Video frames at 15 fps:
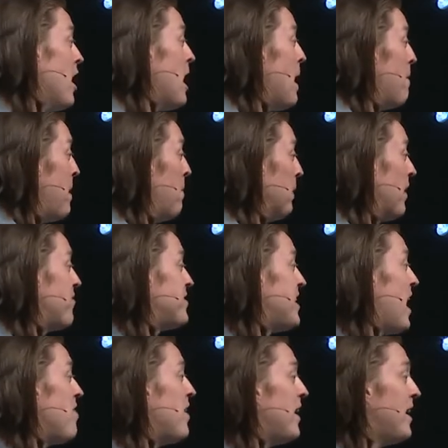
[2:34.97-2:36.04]
People have said
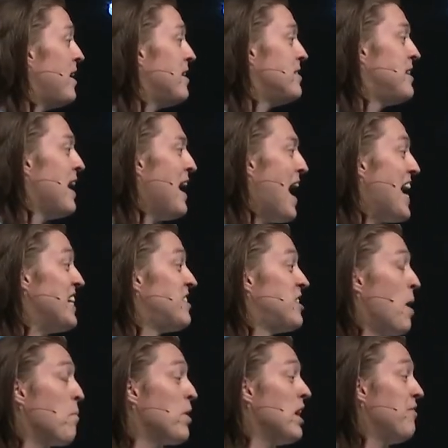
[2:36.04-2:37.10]
that it is a
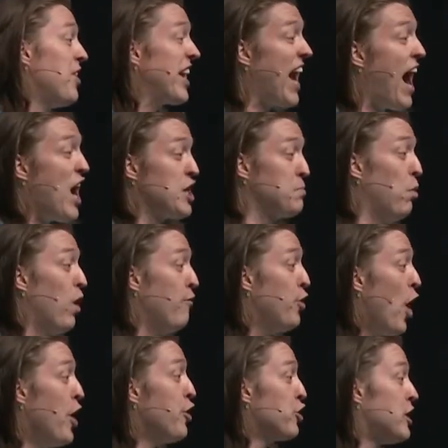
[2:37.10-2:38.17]
summary of the gospel. If you
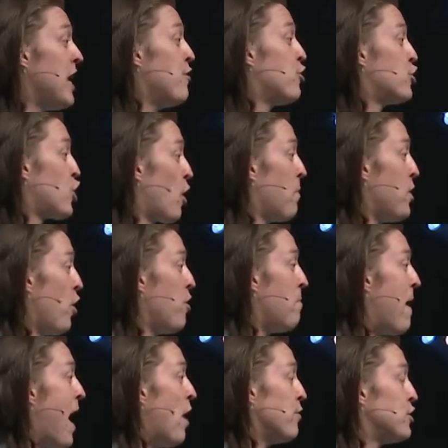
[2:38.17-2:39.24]
understand the Sermon on the
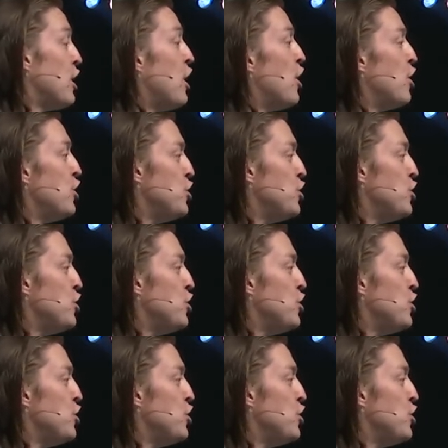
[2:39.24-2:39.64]
Mount, you